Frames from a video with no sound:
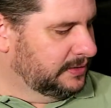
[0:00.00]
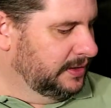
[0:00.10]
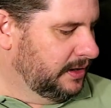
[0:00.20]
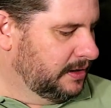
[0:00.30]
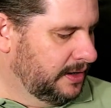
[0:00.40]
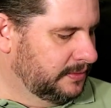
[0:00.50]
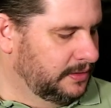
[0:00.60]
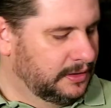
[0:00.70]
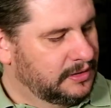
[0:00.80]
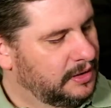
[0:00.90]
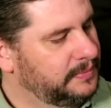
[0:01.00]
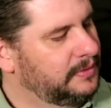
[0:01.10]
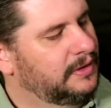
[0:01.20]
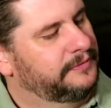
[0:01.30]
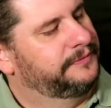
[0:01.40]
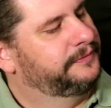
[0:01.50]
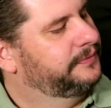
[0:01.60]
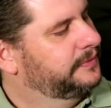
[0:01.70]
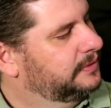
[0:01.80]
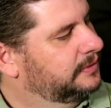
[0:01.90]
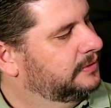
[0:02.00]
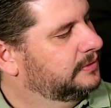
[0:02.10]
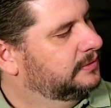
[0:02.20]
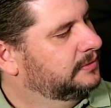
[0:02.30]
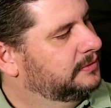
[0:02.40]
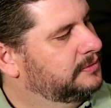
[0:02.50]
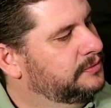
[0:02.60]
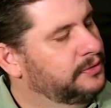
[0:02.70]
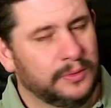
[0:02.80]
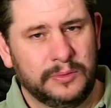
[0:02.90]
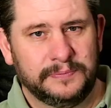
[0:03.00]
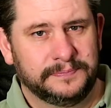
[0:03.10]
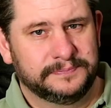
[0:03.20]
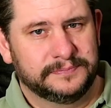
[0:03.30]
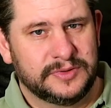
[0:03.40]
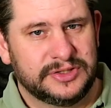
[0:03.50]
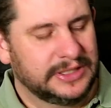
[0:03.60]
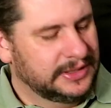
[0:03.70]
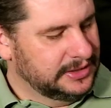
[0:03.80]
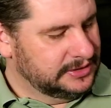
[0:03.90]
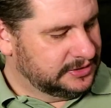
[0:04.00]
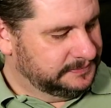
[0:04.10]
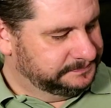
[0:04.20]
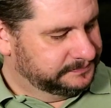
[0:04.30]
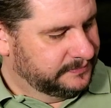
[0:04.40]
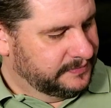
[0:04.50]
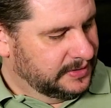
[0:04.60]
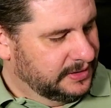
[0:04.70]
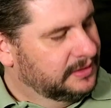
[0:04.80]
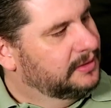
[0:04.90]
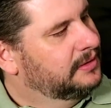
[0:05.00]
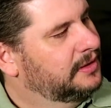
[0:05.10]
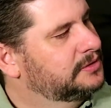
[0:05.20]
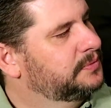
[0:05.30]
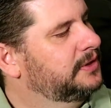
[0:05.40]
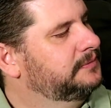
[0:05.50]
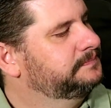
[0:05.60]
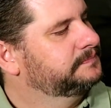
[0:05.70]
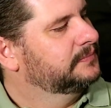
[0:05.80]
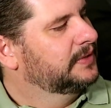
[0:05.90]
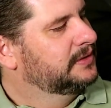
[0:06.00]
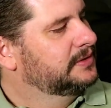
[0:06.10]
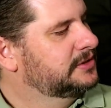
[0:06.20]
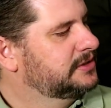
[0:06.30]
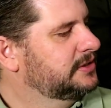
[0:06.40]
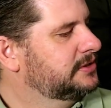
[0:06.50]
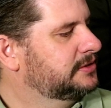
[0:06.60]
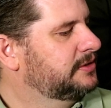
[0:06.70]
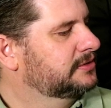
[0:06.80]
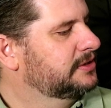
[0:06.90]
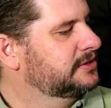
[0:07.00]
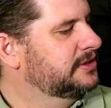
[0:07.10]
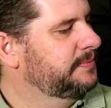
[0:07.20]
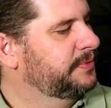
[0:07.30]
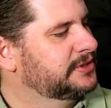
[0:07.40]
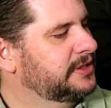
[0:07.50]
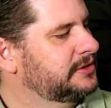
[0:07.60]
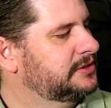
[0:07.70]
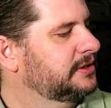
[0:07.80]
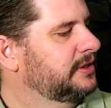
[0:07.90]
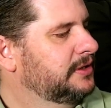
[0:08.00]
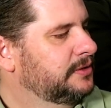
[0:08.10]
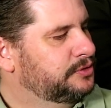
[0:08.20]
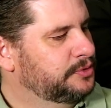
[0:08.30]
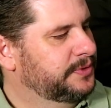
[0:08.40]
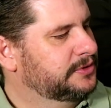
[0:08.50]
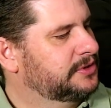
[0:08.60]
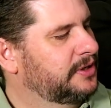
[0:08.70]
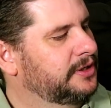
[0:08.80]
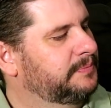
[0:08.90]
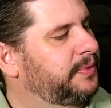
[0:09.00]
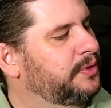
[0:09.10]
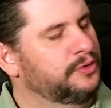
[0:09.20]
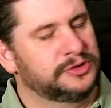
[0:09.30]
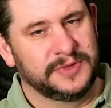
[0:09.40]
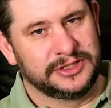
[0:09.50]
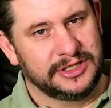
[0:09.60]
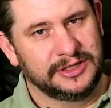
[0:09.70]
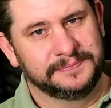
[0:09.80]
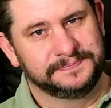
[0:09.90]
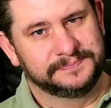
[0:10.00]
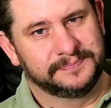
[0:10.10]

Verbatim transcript: And then I got a couple of uh, new CDs as well. This is Dr. C Presents Supersonic Blues Machine.